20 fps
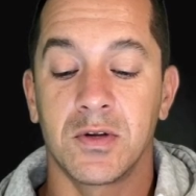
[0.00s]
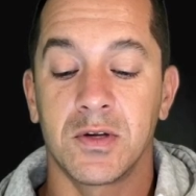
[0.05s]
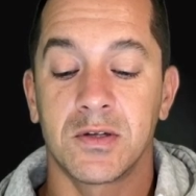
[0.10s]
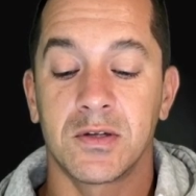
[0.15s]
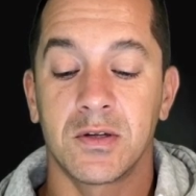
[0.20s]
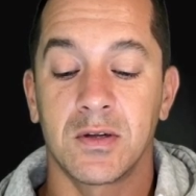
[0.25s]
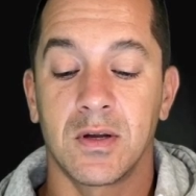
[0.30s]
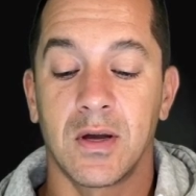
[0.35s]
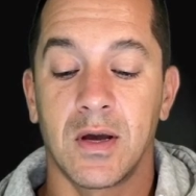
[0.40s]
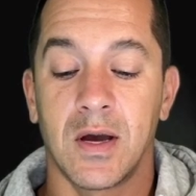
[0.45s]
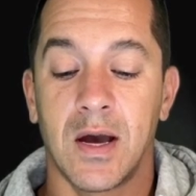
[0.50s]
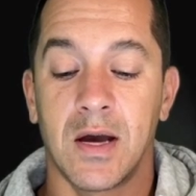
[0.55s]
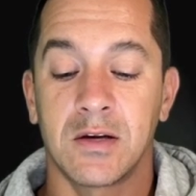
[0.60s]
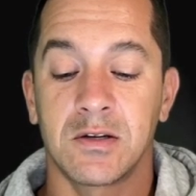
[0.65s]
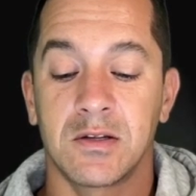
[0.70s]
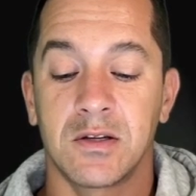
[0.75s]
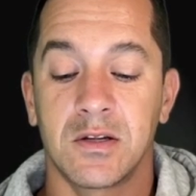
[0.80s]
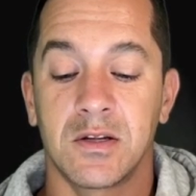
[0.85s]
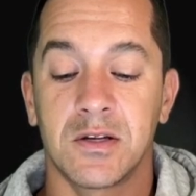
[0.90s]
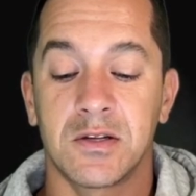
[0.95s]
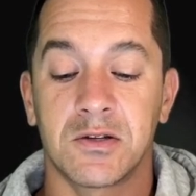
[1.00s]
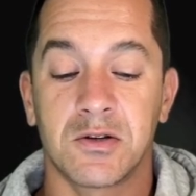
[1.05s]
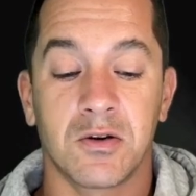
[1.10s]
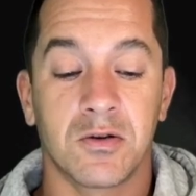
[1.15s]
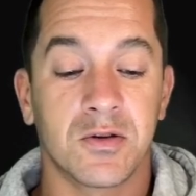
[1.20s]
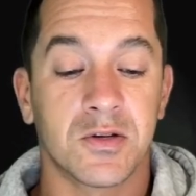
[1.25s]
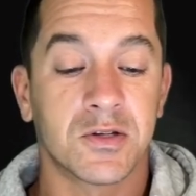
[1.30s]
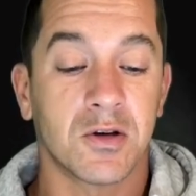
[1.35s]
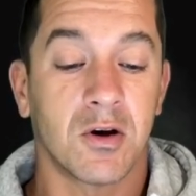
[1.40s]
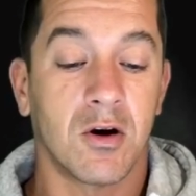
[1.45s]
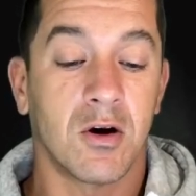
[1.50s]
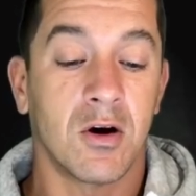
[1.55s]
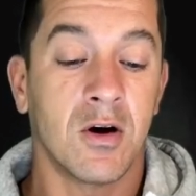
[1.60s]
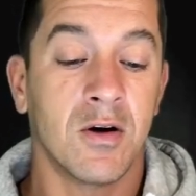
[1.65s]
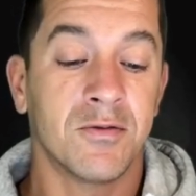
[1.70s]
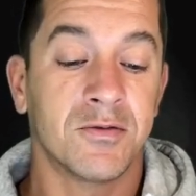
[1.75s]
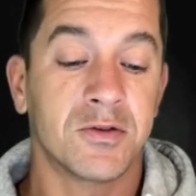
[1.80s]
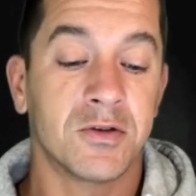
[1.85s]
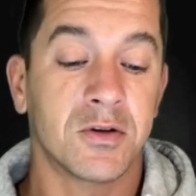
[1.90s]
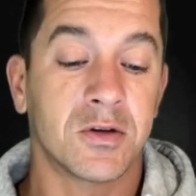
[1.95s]
this, actually, let's turn this
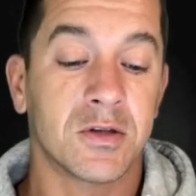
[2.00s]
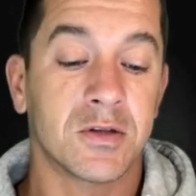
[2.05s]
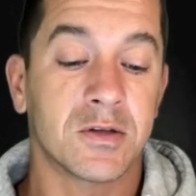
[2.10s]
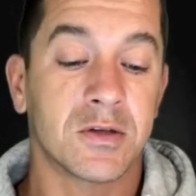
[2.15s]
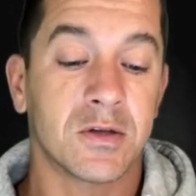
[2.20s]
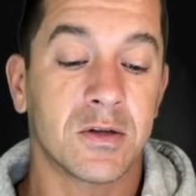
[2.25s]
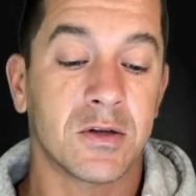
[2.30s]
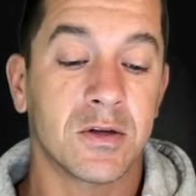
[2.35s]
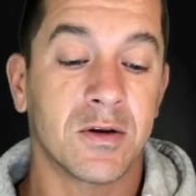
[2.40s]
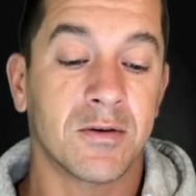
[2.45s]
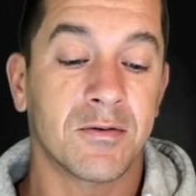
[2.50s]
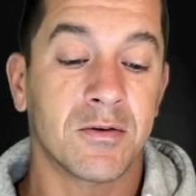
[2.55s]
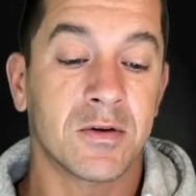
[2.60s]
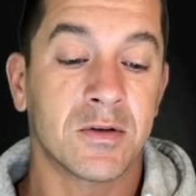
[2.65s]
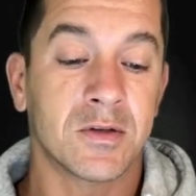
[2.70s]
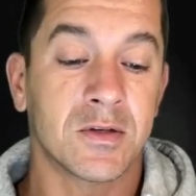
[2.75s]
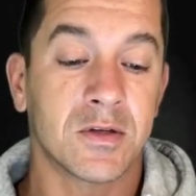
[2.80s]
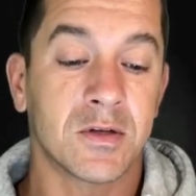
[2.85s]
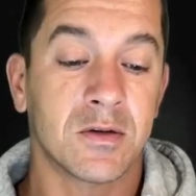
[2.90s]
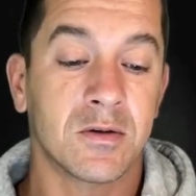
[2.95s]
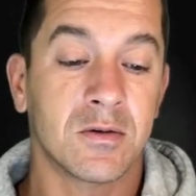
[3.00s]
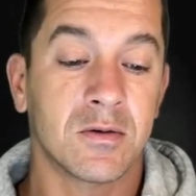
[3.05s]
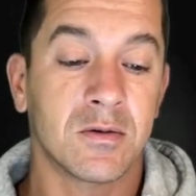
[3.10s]
off so you can see the difference.